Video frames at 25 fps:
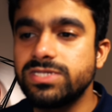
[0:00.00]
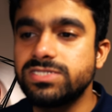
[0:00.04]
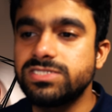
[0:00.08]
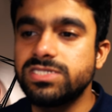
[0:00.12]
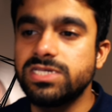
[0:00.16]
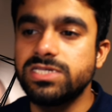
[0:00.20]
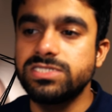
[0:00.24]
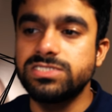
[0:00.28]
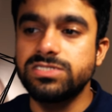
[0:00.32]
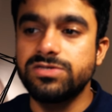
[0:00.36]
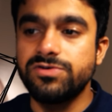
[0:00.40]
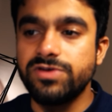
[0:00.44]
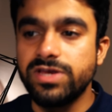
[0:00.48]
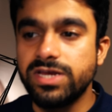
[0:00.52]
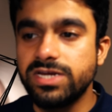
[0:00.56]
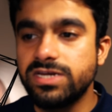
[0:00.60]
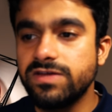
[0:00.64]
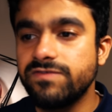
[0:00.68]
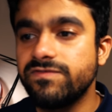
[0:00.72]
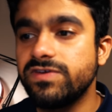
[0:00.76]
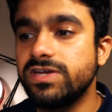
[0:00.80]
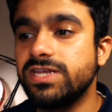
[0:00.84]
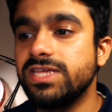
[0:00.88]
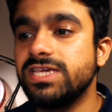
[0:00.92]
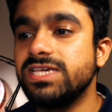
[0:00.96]
it says
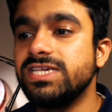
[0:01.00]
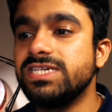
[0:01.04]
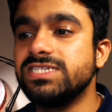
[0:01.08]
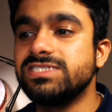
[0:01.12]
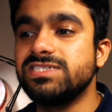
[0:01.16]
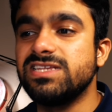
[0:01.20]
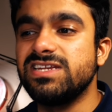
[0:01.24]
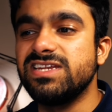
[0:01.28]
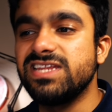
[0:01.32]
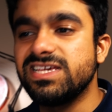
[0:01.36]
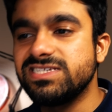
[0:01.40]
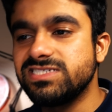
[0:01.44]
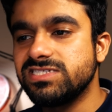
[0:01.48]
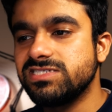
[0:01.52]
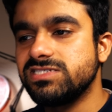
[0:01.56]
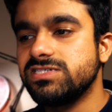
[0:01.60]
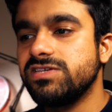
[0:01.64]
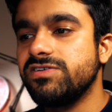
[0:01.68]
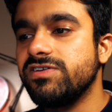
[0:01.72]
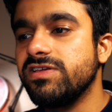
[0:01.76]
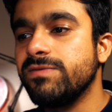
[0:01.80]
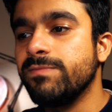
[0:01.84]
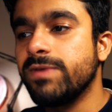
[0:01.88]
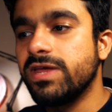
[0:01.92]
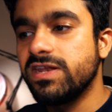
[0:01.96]
creativity is a
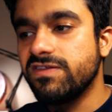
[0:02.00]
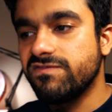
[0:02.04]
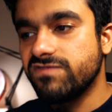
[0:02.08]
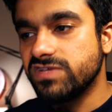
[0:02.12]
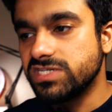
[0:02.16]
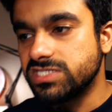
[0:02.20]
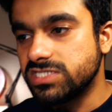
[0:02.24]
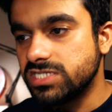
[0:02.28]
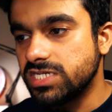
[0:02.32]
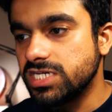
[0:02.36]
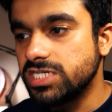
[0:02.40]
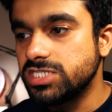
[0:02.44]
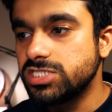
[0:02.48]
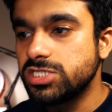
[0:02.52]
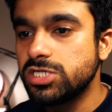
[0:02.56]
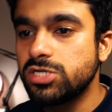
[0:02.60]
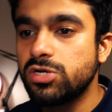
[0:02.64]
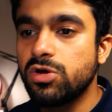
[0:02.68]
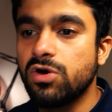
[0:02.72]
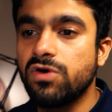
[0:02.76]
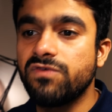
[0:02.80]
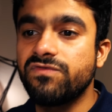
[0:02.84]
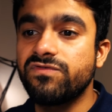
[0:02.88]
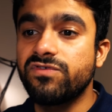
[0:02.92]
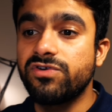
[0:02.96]
necessary manifestation
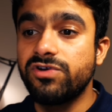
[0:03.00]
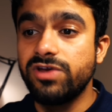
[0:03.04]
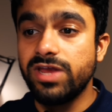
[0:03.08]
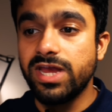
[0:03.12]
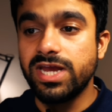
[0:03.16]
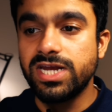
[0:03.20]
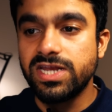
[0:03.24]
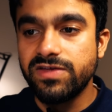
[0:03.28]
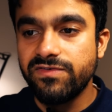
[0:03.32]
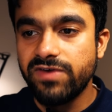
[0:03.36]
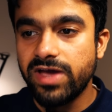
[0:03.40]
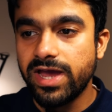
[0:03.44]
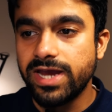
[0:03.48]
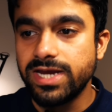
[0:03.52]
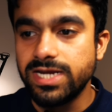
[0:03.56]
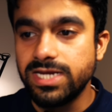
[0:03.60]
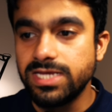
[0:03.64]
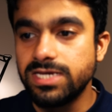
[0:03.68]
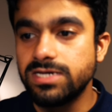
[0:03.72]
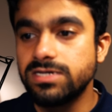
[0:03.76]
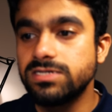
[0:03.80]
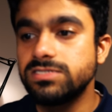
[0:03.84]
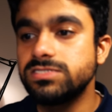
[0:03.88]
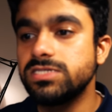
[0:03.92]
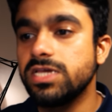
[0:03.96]
of creative
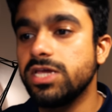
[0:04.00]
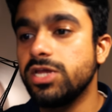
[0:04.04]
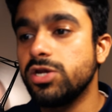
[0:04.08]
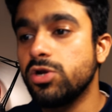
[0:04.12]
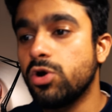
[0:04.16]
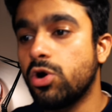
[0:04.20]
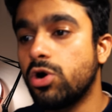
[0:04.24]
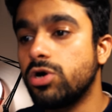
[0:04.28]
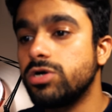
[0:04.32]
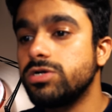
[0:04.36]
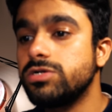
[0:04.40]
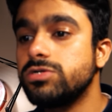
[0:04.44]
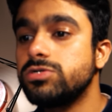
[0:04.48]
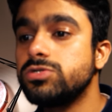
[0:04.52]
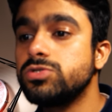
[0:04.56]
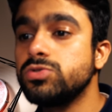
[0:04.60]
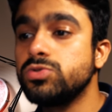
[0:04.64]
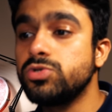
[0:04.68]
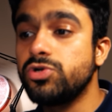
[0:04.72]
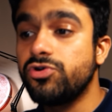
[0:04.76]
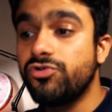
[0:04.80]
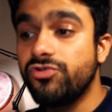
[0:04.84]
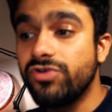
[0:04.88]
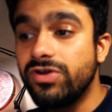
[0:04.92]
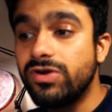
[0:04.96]
ideas in order
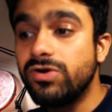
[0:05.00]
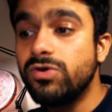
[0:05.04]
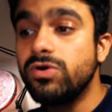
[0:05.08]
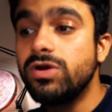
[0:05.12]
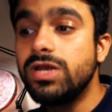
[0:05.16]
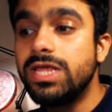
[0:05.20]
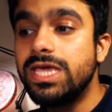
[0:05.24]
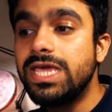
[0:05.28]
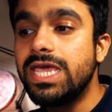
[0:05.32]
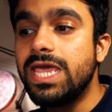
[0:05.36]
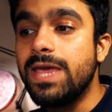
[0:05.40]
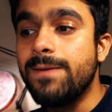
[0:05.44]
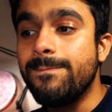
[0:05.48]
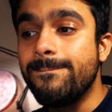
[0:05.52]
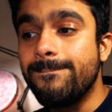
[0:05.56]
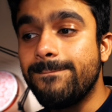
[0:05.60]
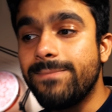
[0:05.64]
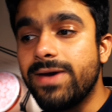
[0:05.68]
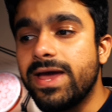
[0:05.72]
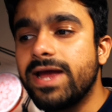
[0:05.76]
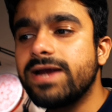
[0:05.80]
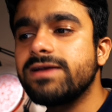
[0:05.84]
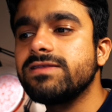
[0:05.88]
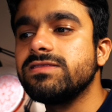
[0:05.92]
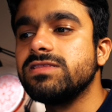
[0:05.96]
to truly
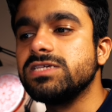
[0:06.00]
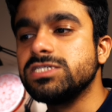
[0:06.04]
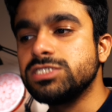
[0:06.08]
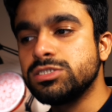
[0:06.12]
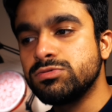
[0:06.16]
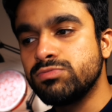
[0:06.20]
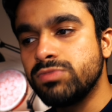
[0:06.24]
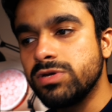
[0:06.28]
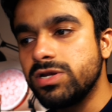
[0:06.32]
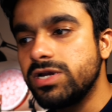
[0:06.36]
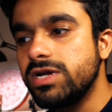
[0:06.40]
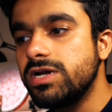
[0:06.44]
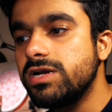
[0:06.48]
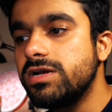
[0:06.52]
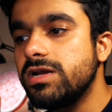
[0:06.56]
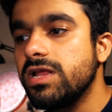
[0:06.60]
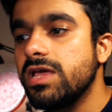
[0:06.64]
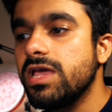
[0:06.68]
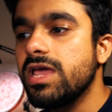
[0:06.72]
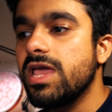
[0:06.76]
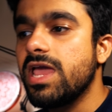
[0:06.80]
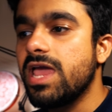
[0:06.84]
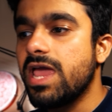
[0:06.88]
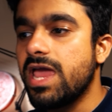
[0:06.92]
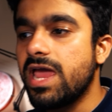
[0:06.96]
impact the spirit
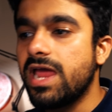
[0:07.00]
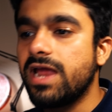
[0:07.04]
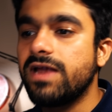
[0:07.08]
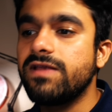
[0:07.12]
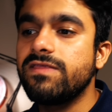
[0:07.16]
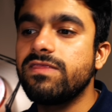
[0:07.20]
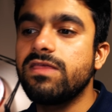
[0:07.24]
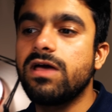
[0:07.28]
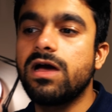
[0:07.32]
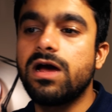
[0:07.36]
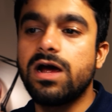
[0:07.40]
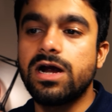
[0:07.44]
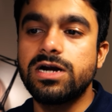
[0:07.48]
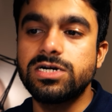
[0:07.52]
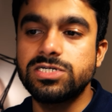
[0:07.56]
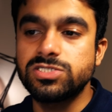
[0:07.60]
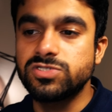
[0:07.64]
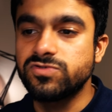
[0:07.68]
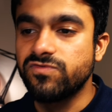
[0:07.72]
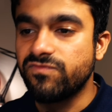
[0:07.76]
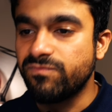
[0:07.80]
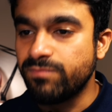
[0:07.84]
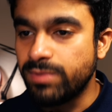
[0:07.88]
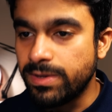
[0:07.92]
and the hearts of